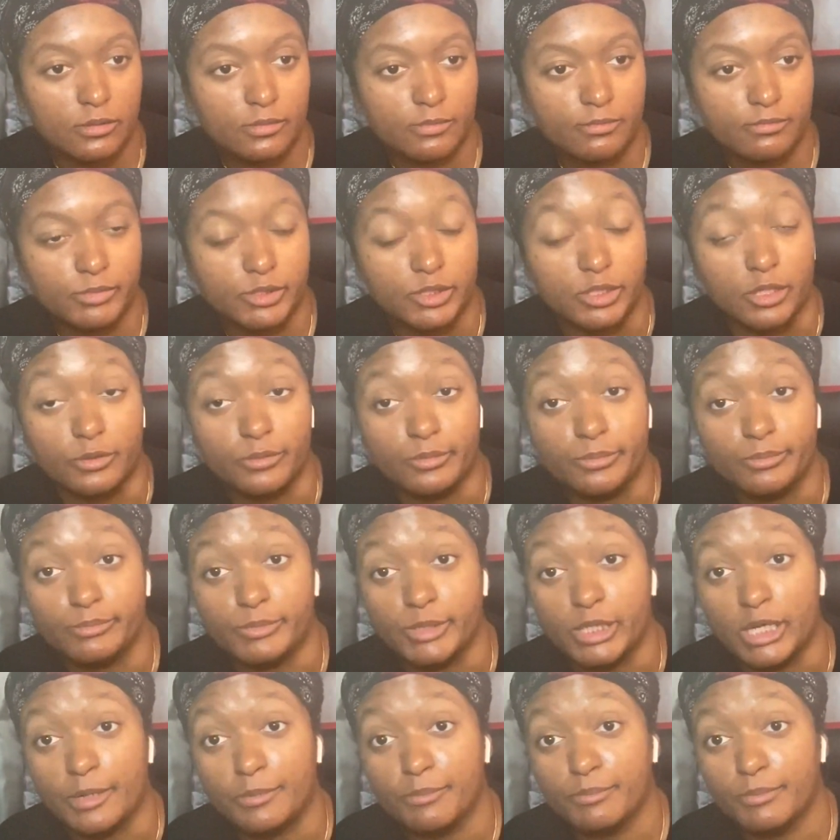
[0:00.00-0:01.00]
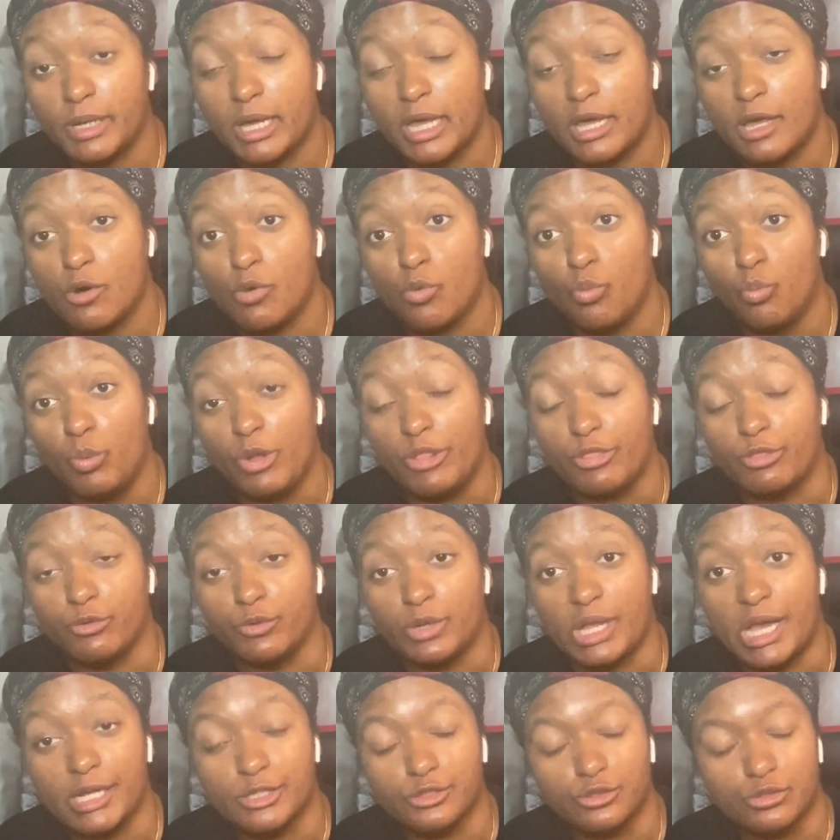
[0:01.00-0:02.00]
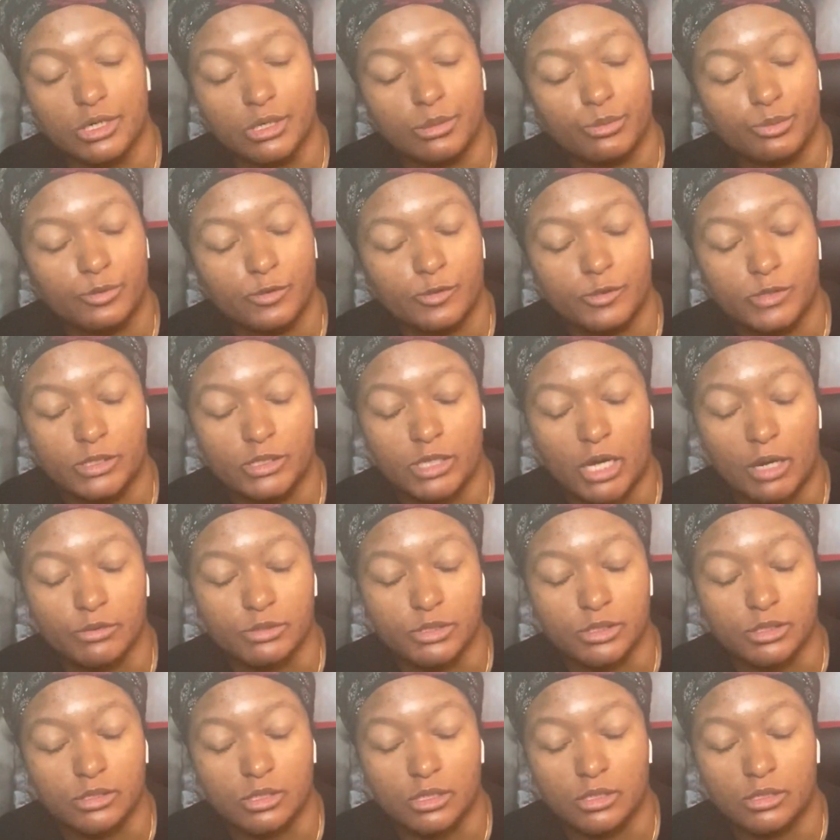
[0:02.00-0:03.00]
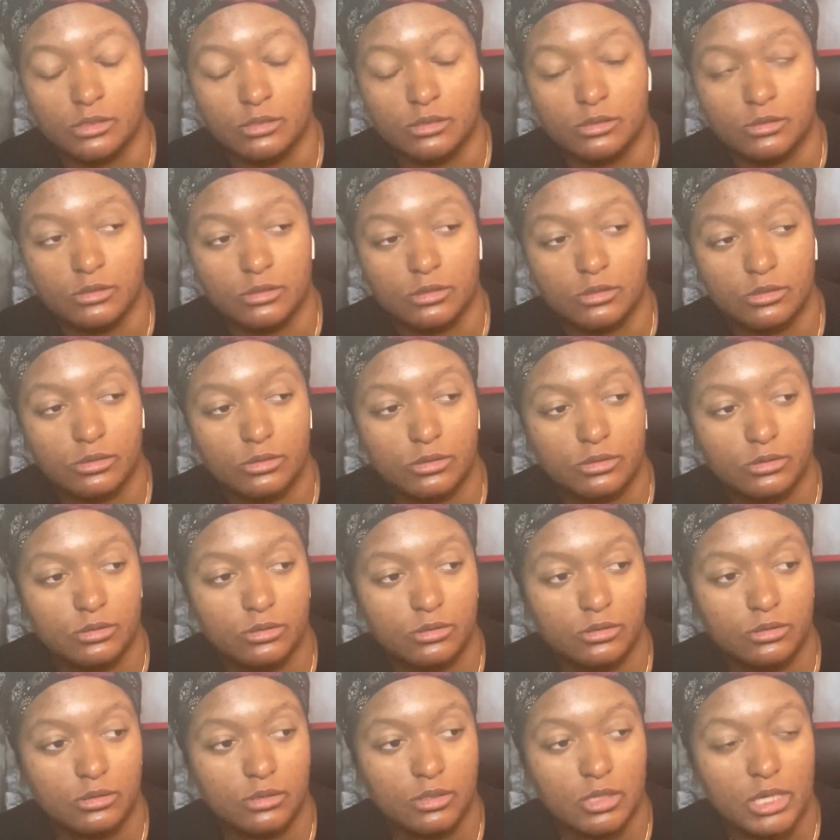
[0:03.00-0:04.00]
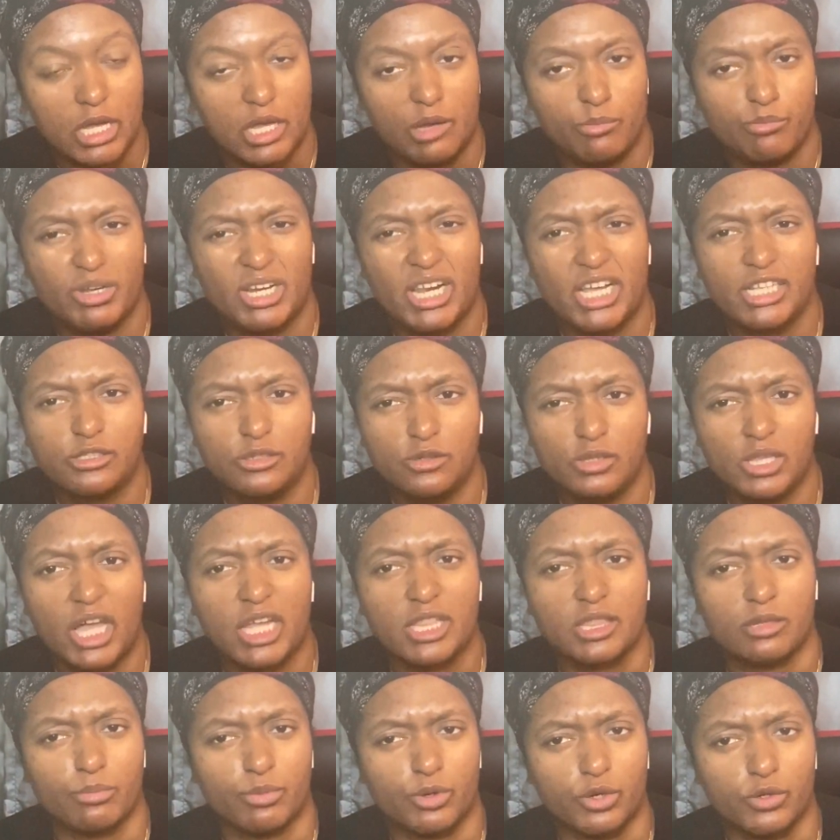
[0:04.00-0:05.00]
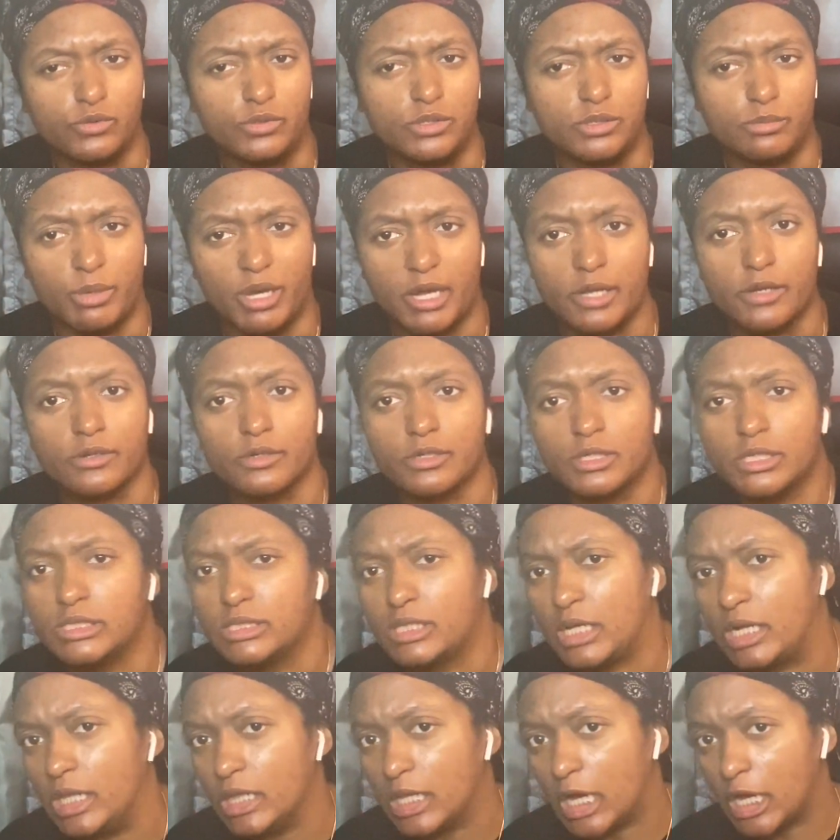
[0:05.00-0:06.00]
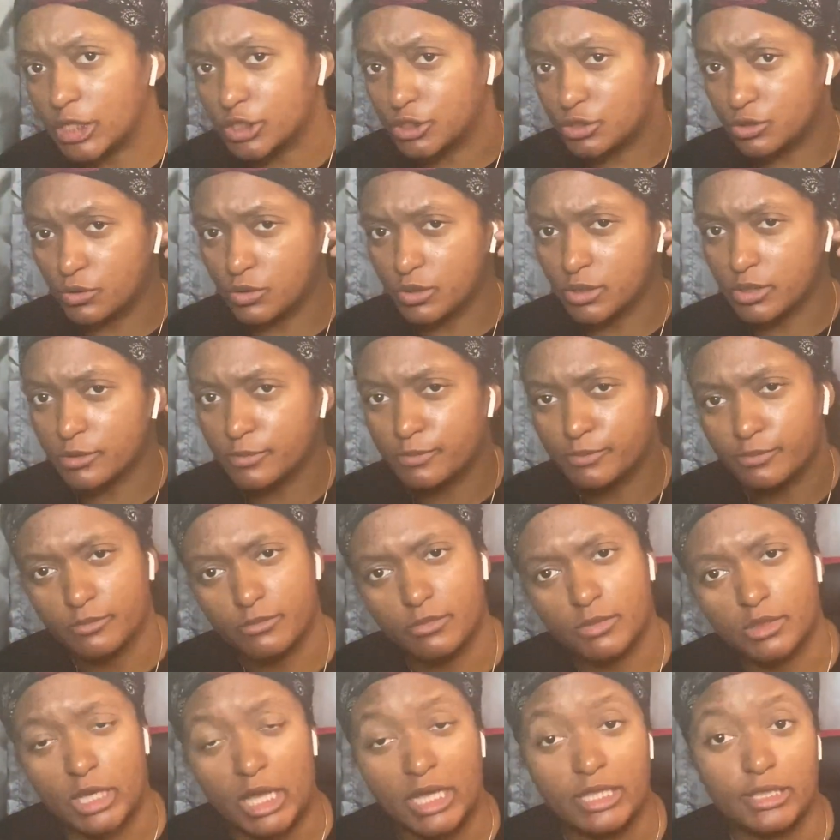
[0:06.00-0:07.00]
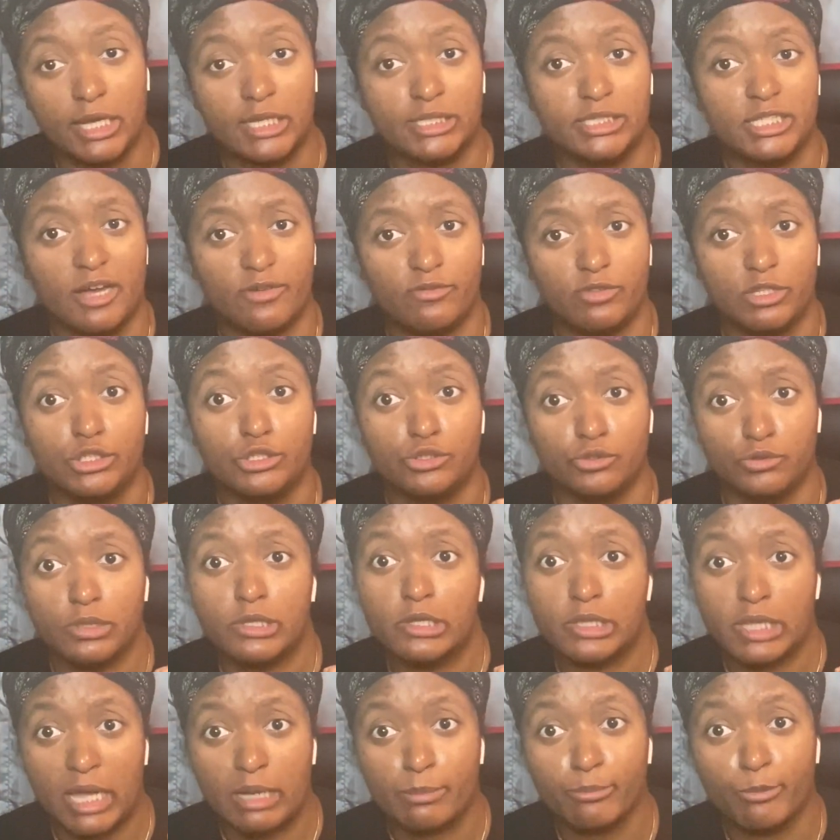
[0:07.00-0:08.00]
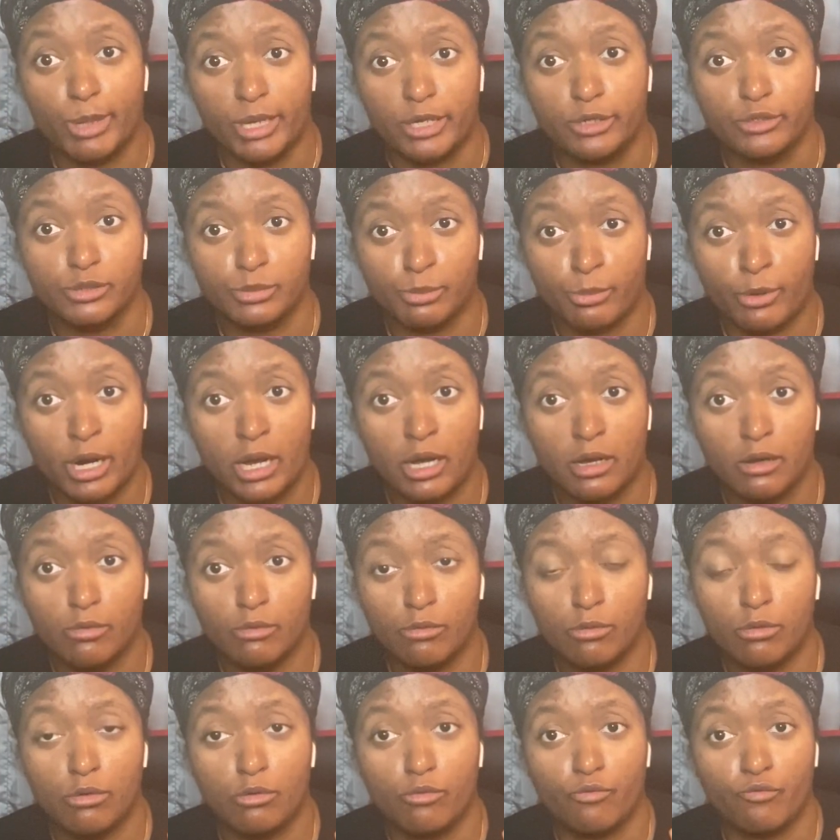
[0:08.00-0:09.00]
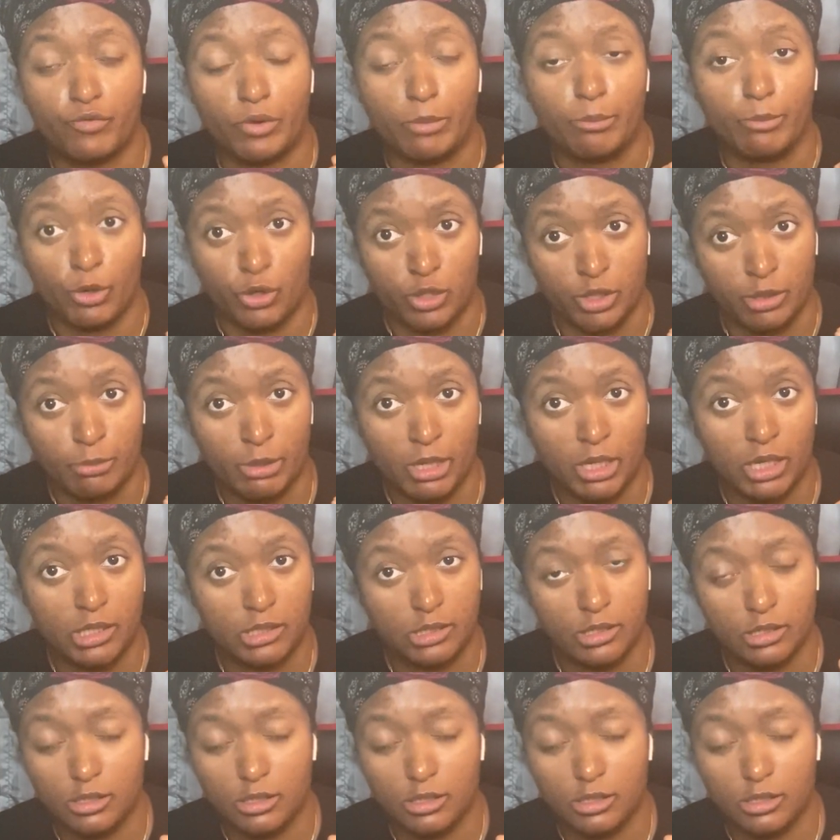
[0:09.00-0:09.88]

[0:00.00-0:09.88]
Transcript: So, yeah. Went through that trouble, and I was just like, ugh. But I do like the Pros better, because they're a lot shorter. And they definitely do look like Bellsprout from Pokemon.